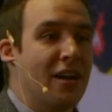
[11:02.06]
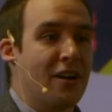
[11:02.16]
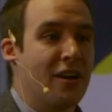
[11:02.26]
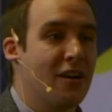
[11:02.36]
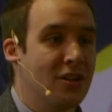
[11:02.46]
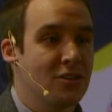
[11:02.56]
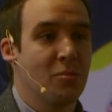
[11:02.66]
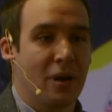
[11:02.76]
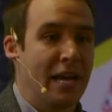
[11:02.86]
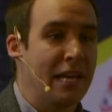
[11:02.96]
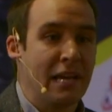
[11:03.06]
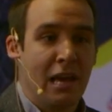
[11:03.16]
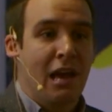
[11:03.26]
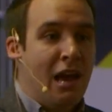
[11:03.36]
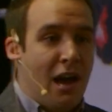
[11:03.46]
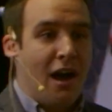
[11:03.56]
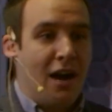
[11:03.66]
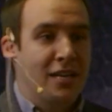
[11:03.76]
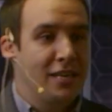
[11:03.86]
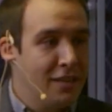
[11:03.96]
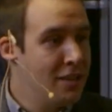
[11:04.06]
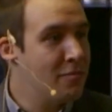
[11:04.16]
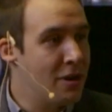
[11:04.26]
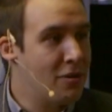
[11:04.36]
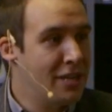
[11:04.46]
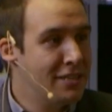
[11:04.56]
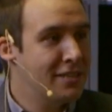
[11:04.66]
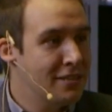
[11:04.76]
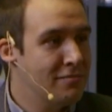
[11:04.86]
that are also playing hockey. Am I right?